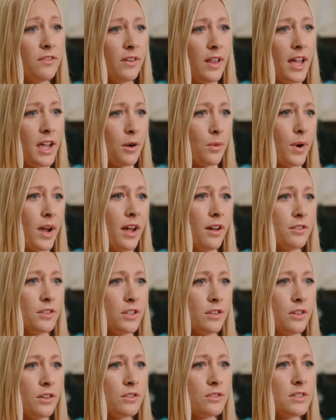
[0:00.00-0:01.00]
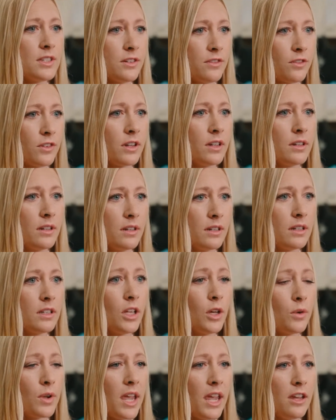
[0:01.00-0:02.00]
fly around to those different
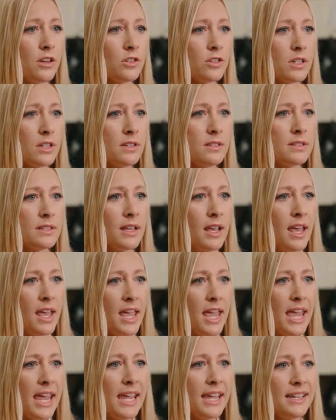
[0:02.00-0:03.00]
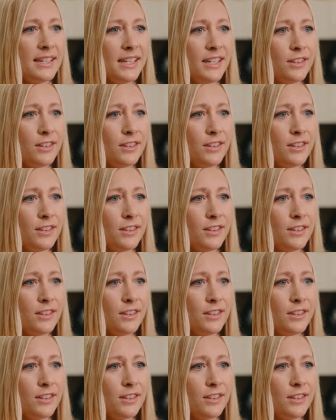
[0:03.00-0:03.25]
locations and